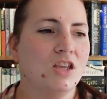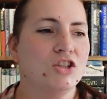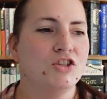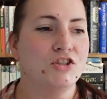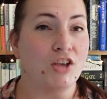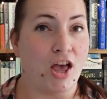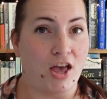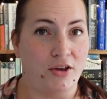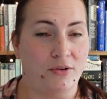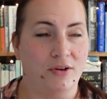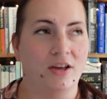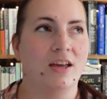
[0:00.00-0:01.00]

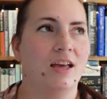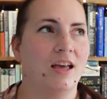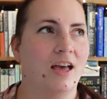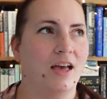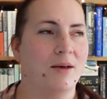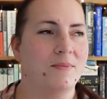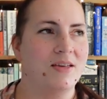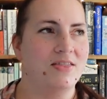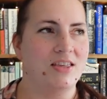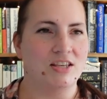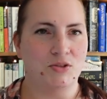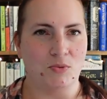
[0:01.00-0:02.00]
So in
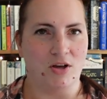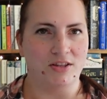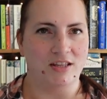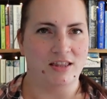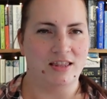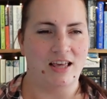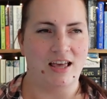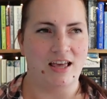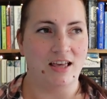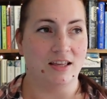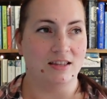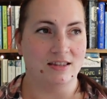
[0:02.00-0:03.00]
this one
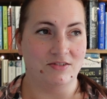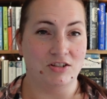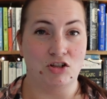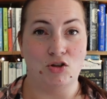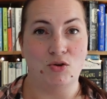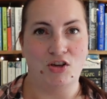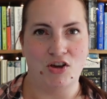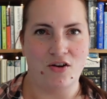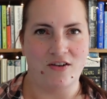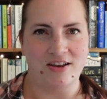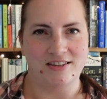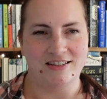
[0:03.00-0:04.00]
there is a new
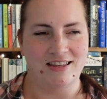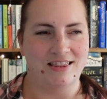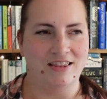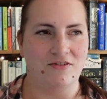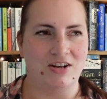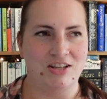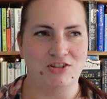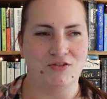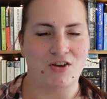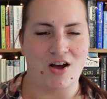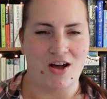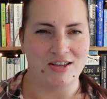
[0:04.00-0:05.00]
curate in the village of
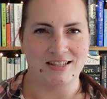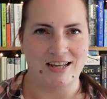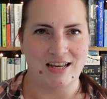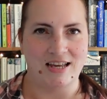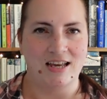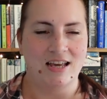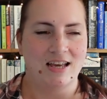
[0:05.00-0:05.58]
Carsley